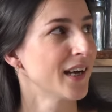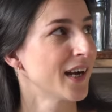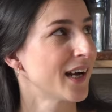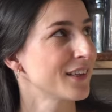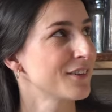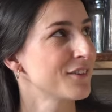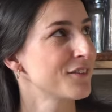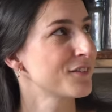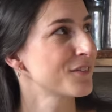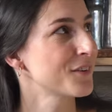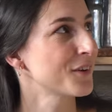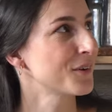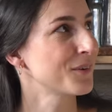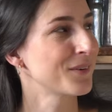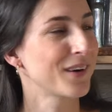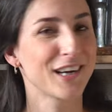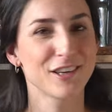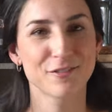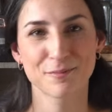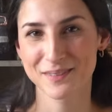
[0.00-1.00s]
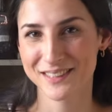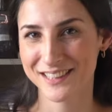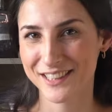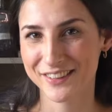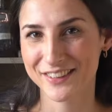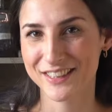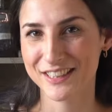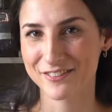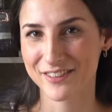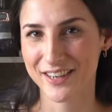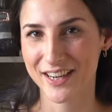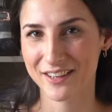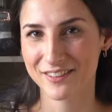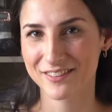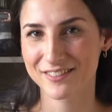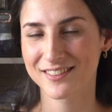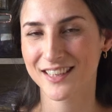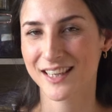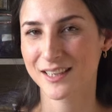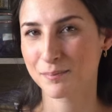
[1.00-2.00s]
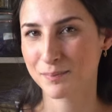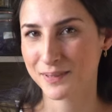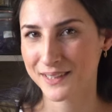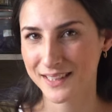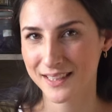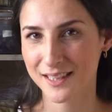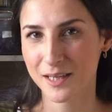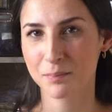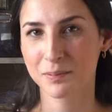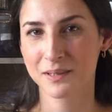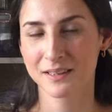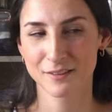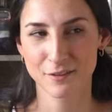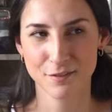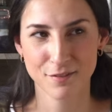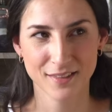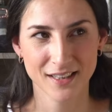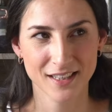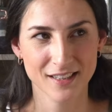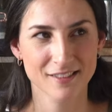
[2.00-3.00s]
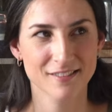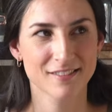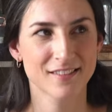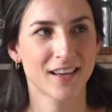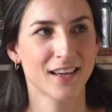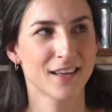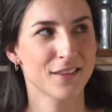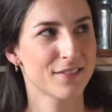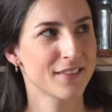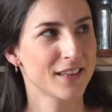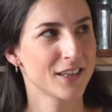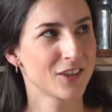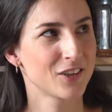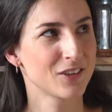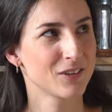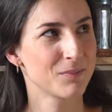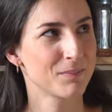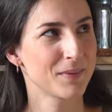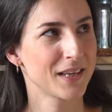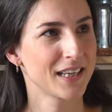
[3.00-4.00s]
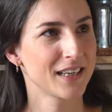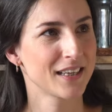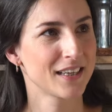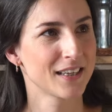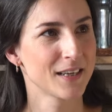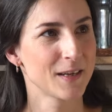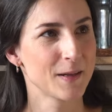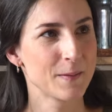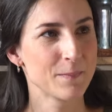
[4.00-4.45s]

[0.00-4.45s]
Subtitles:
And so I've been going around and picking up little things that I think could make